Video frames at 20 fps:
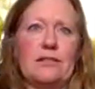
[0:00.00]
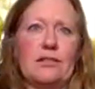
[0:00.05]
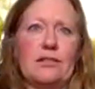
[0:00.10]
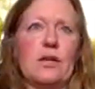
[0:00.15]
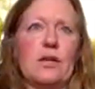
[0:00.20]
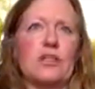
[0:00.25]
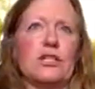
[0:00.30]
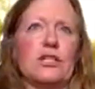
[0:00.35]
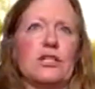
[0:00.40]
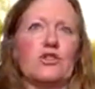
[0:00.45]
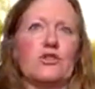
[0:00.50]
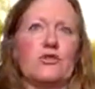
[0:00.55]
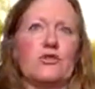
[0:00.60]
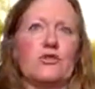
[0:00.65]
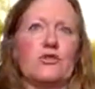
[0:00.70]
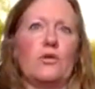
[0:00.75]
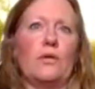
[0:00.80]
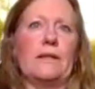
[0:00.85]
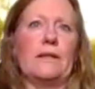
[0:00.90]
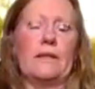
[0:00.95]
You want to
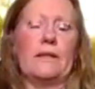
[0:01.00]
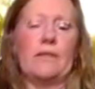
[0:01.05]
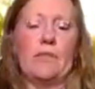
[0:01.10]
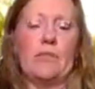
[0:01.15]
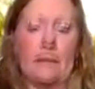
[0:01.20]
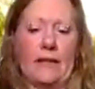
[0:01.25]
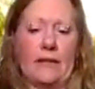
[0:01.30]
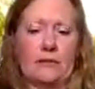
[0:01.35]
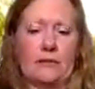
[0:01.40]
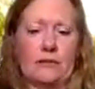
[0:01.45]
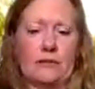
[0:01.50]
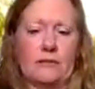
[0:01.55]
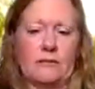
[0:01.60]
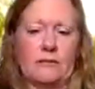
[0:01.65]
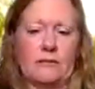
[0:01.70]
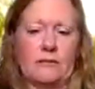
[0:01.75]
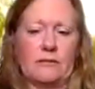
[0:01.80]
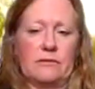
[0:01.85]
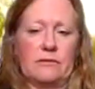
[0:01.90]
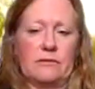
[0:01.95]
control a pest.
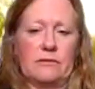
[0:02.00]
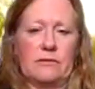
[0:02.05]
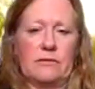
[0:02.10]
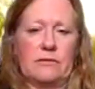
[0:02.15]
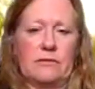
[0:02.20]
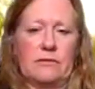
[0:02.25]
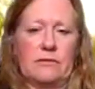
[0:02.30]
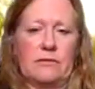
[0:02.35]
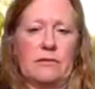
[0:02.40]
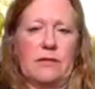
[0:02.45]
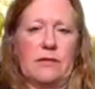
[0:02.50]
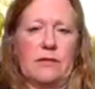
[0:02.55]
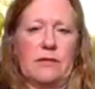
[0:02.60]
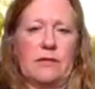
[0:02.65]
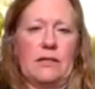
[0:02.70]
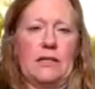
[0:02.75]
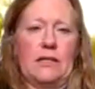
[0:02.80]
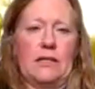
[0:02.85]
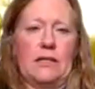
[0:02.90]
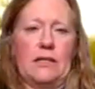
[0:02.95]

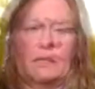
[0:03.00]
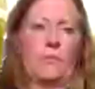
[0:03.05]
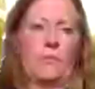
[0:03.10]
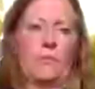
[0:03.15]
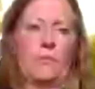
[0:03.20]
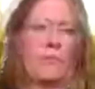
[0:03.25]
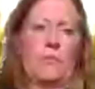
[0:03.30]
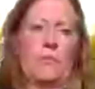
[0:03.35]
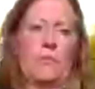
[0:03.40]
Now the PMRA